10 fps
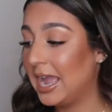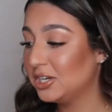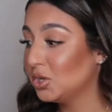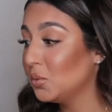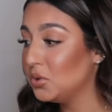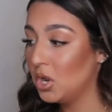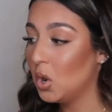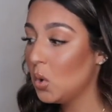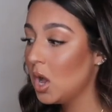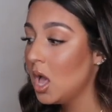I don't
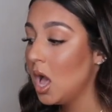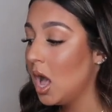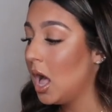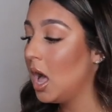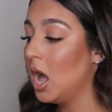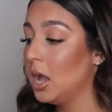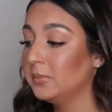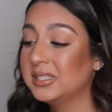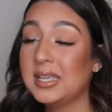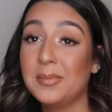know
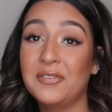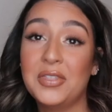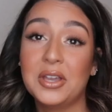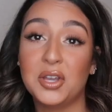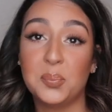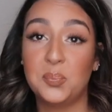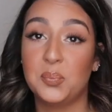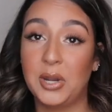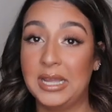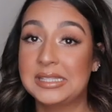some of the
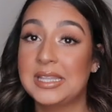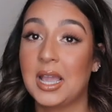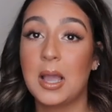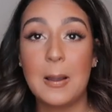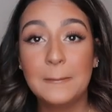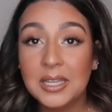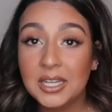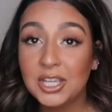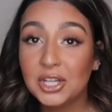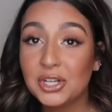brands that come in
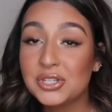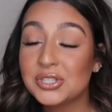here,